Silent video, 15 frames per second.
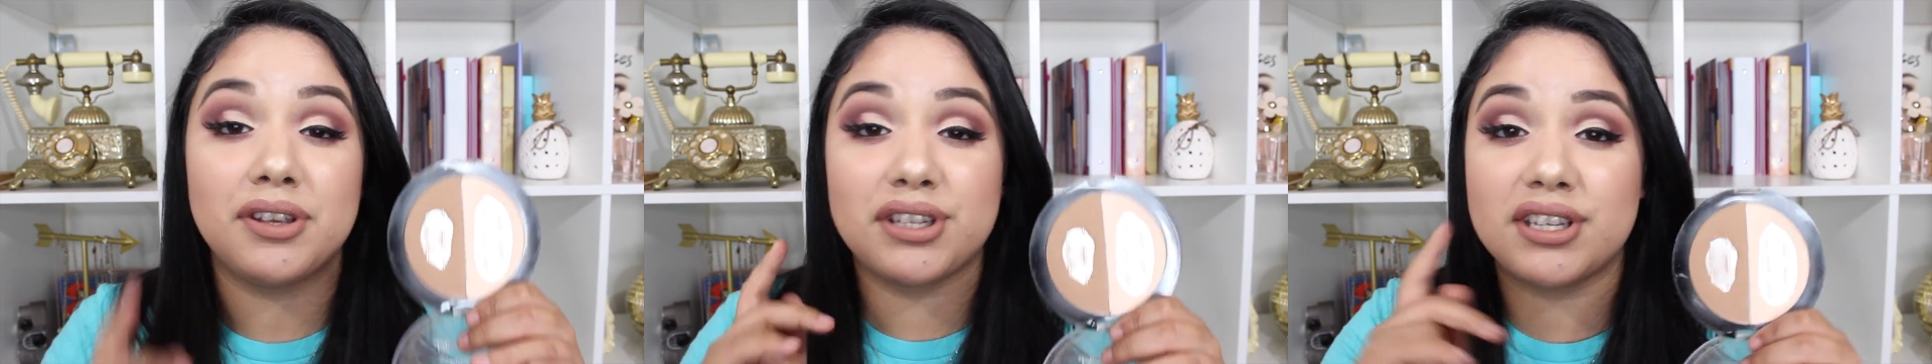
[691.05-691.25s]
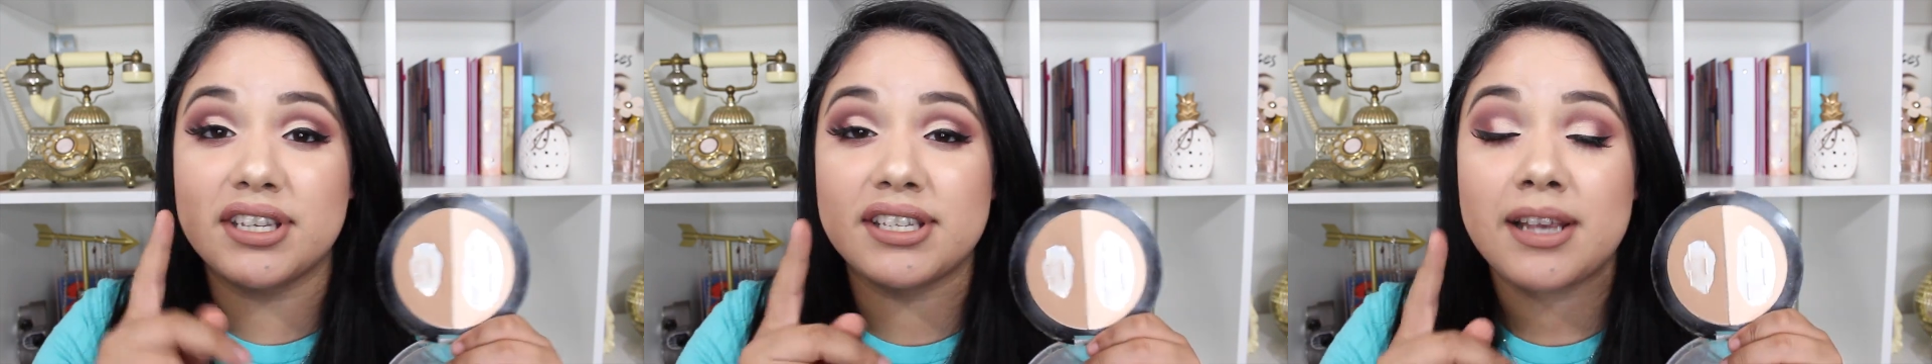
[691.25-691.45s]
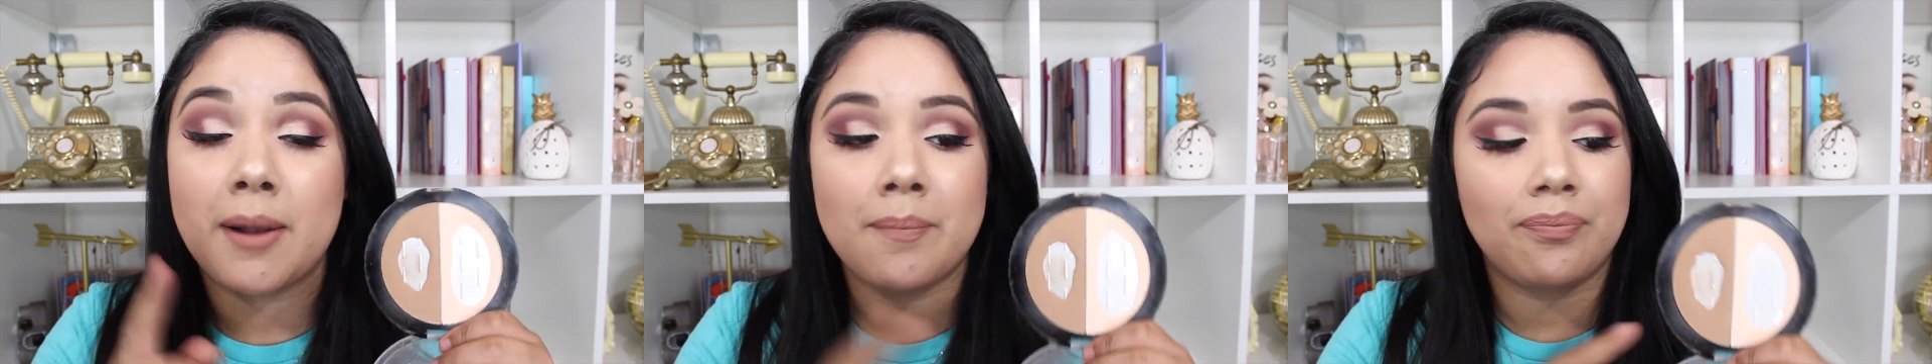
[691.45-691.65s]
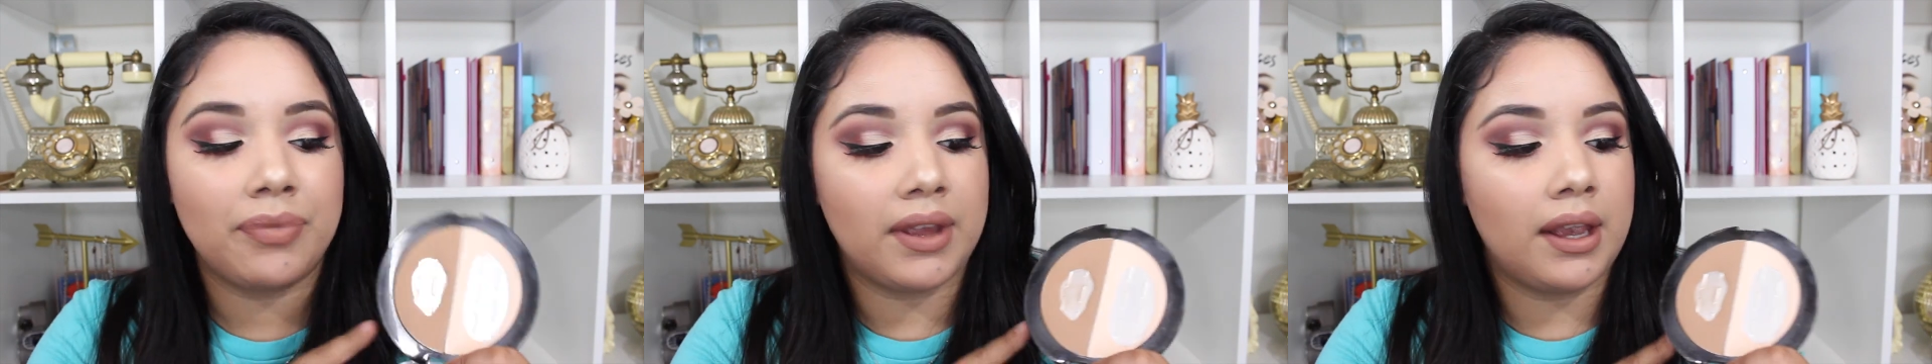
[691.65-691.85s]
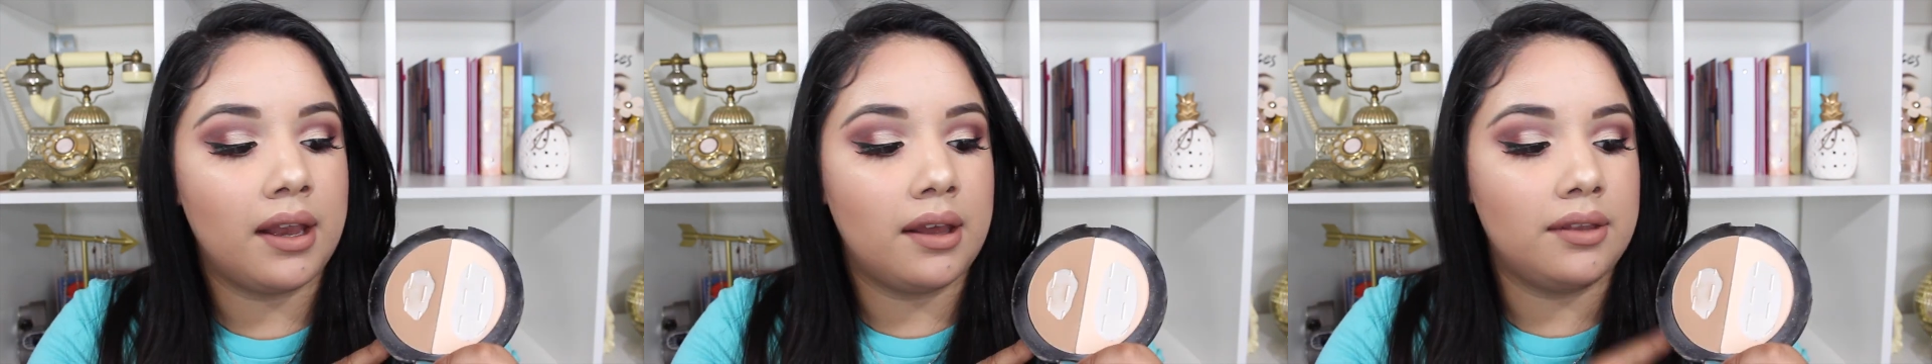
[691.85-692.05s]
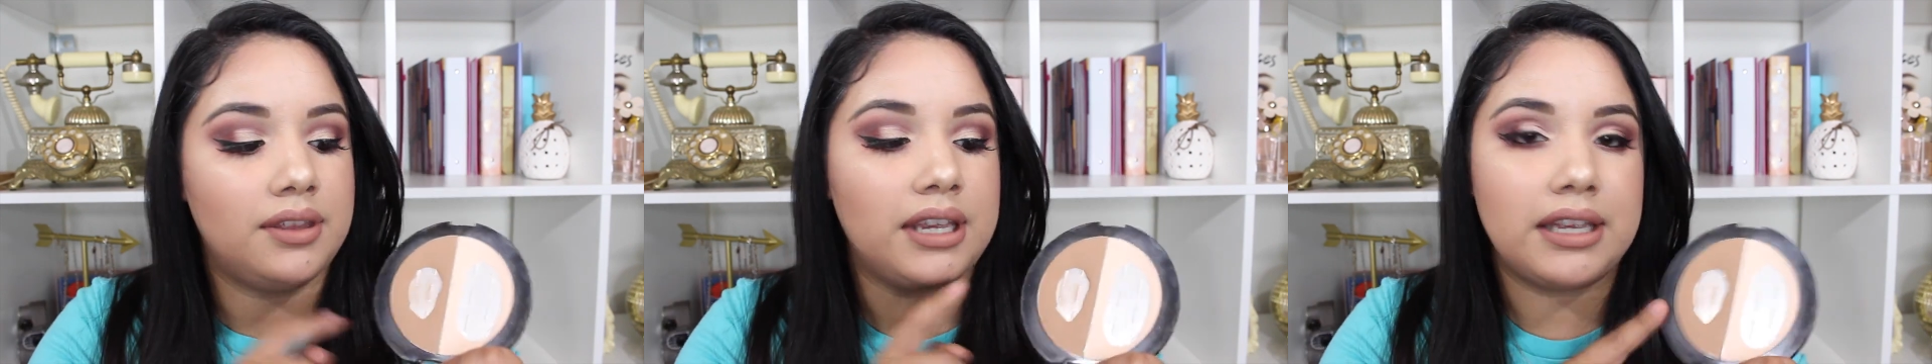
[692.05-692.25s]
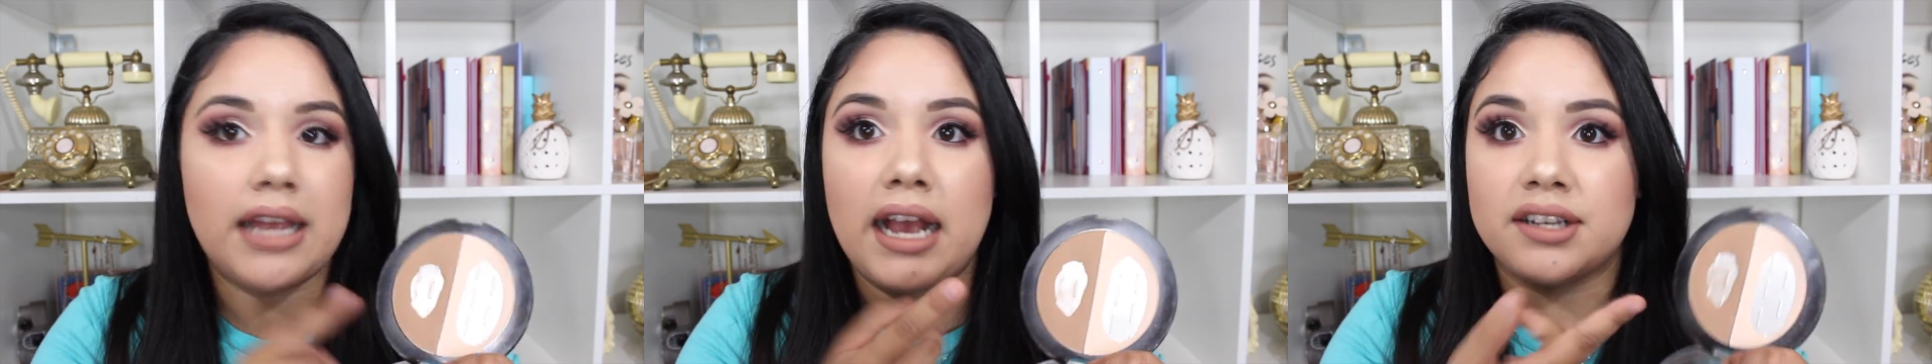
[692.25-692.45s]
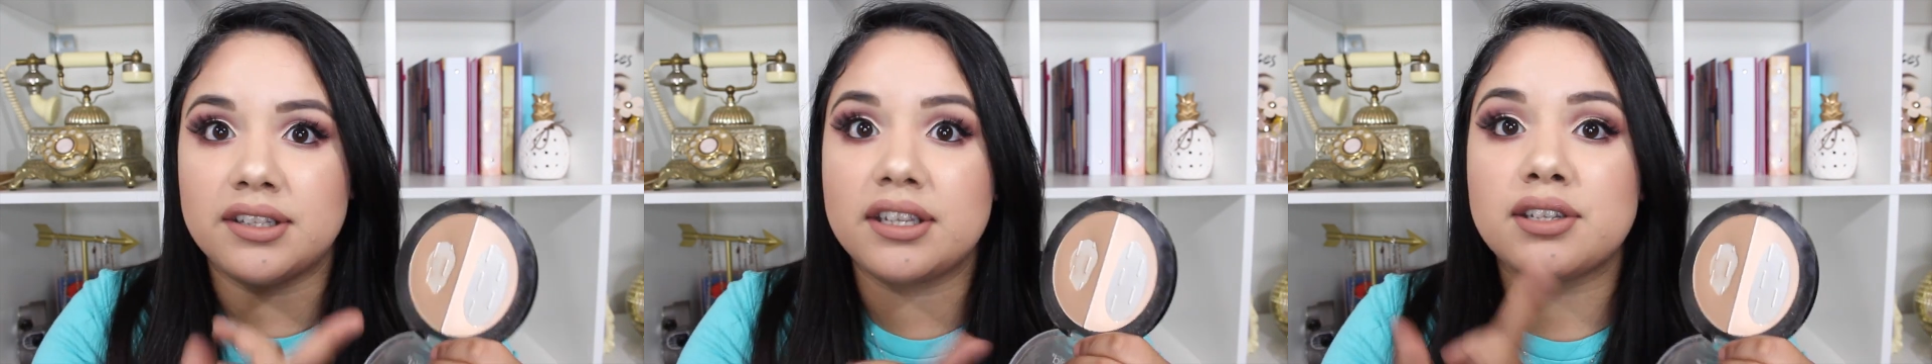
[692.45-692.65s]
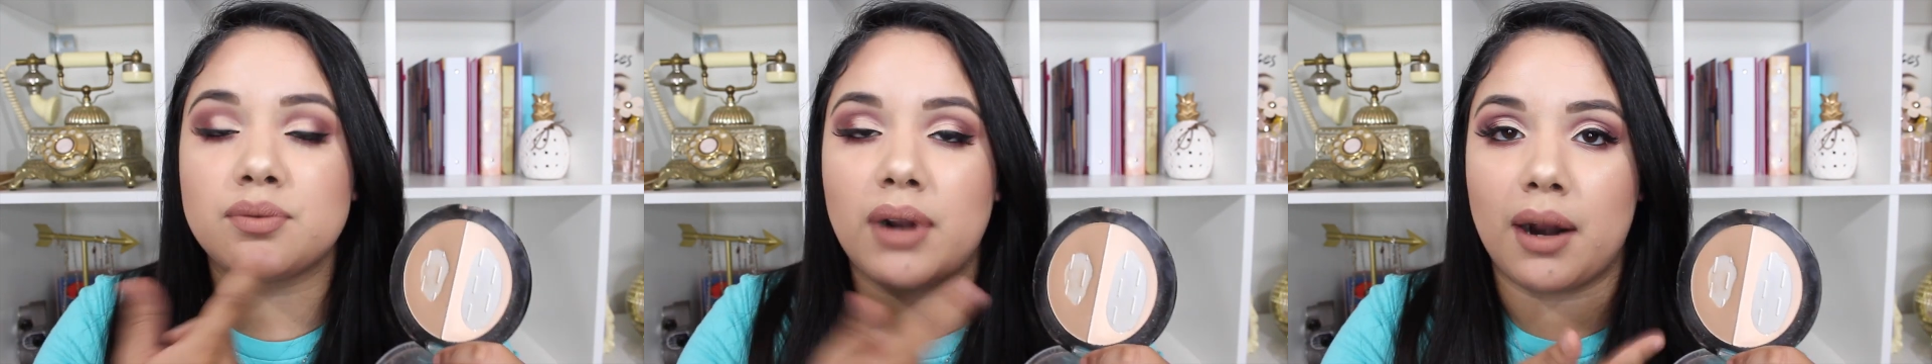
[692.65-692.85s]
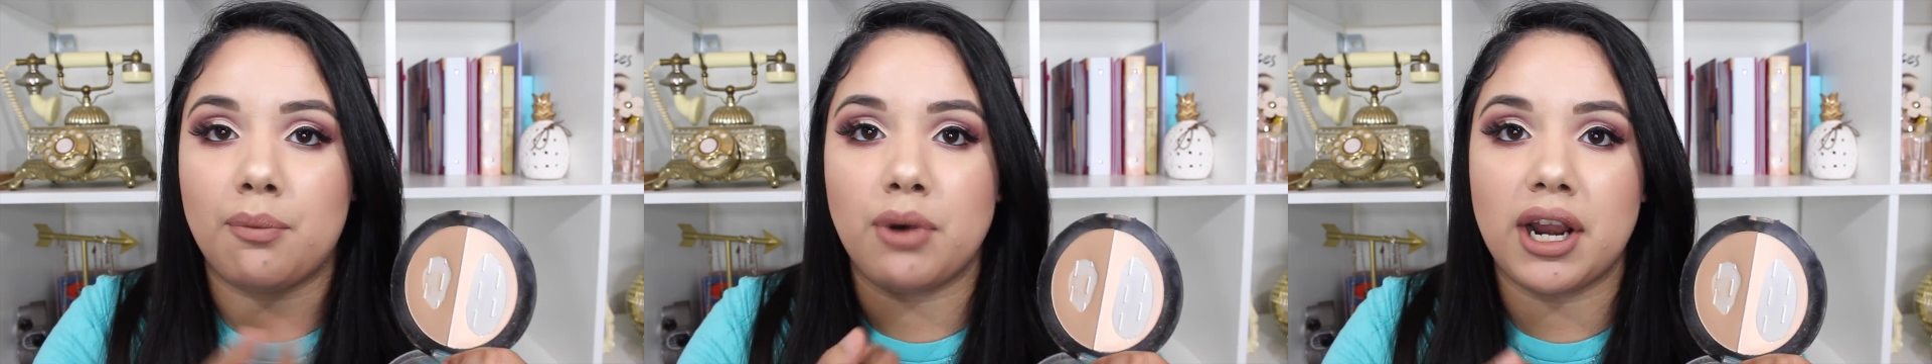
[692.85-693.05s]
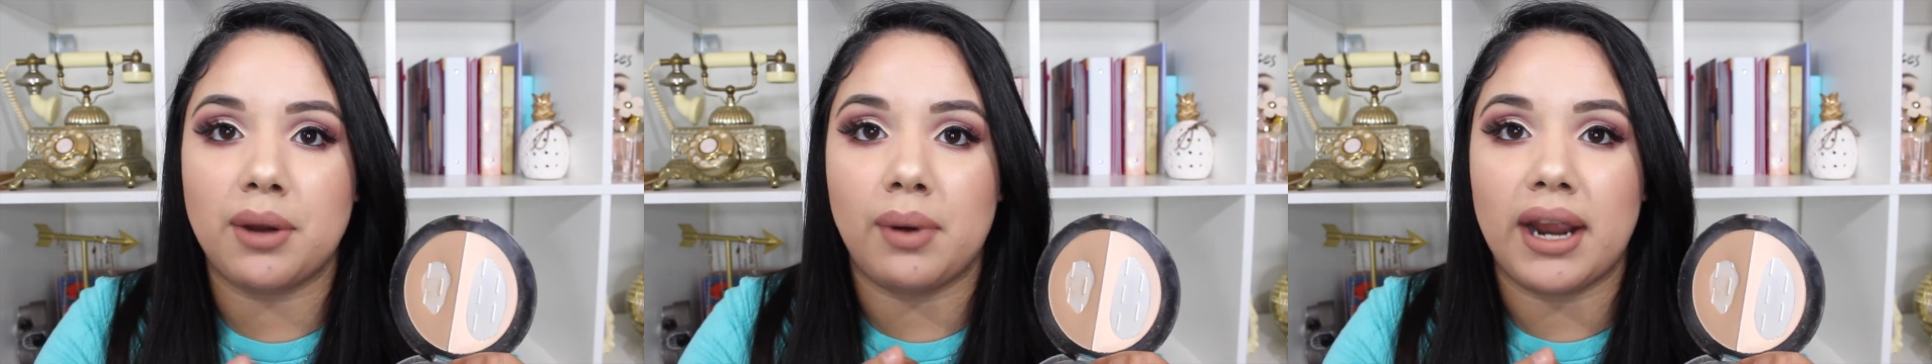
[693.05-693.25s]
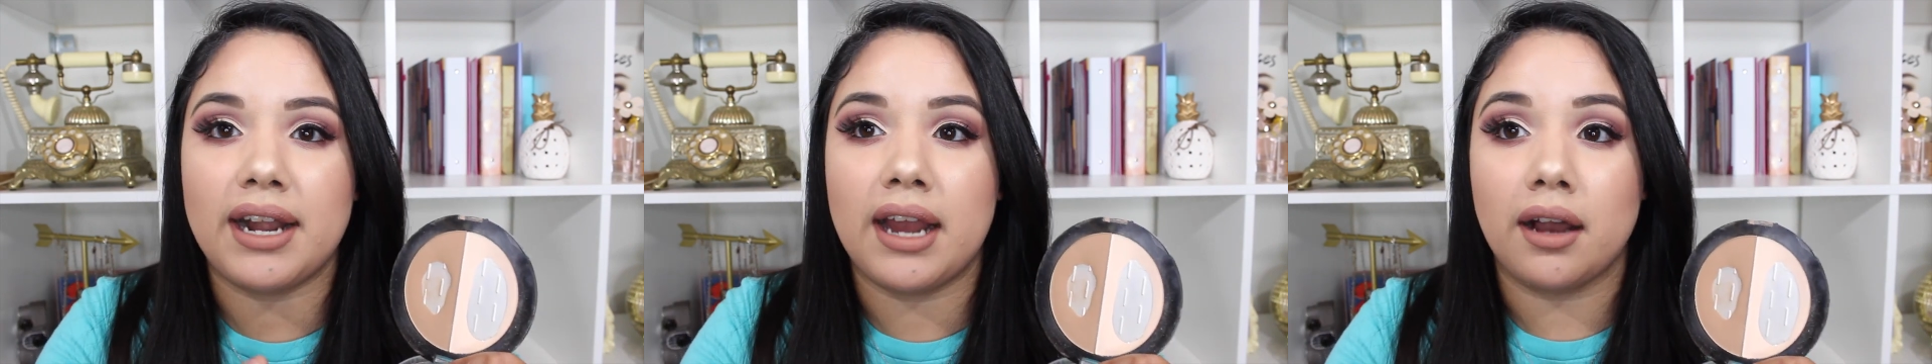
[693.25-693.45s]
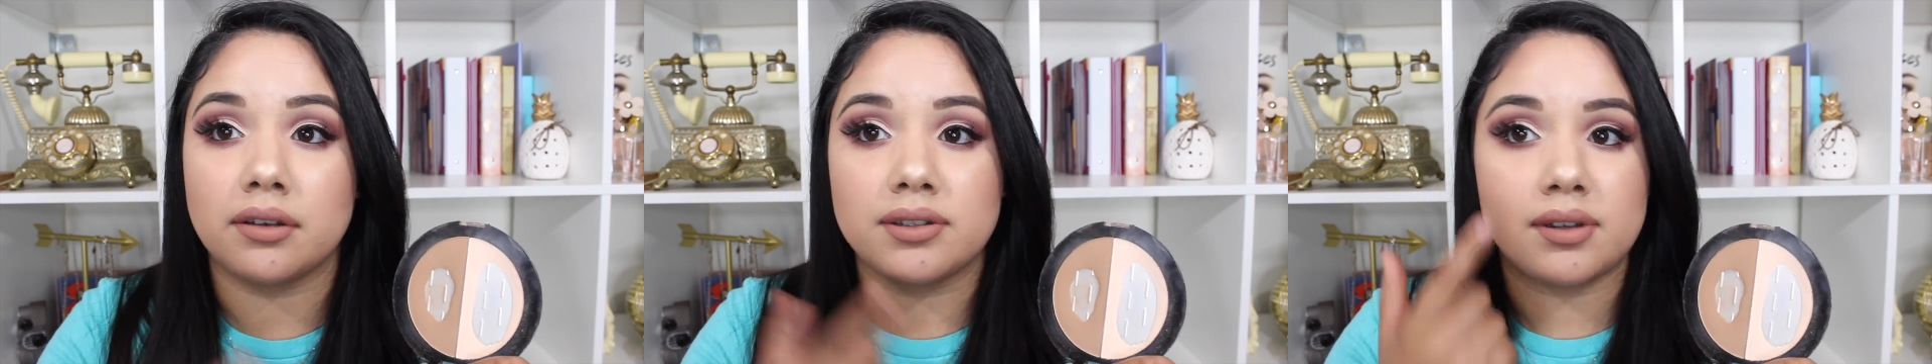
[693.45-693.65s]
This is what I'm wearing right now.